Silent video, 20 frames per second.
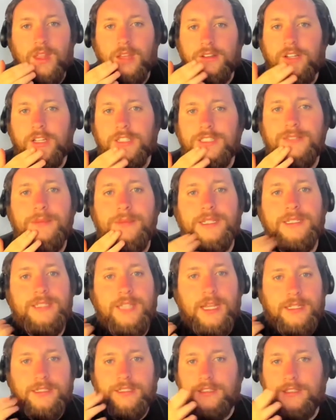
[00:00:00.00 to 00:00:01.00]
doesn't make
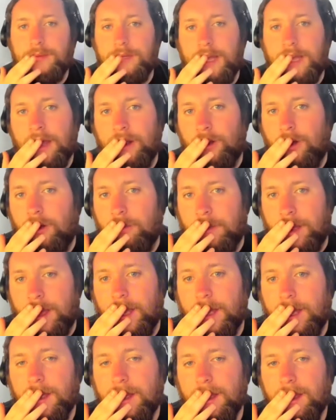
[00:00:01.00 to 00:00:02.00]
sense to me at all,
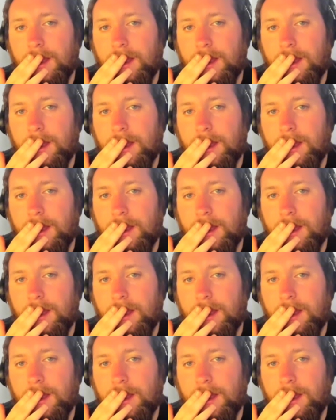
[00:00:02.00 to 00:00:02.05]
Matt.